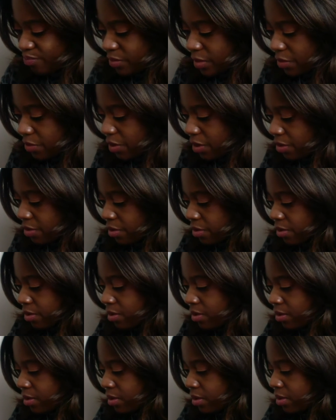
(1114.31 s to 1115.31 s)
There we
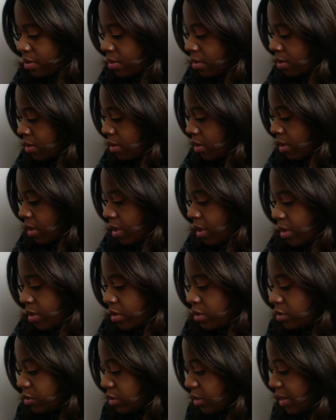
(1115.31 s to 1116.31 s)
go.
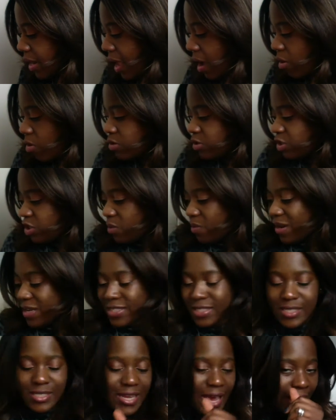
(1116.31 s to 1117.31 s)
So now on to my
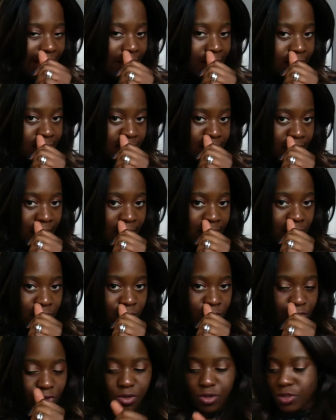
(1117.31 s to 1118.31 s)
second set
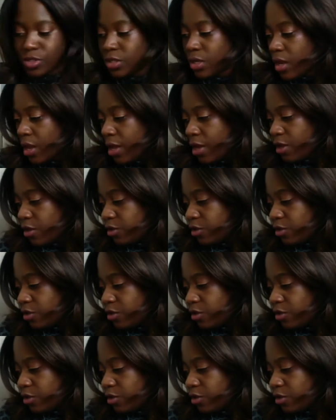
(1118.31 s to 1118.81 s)
of drawers.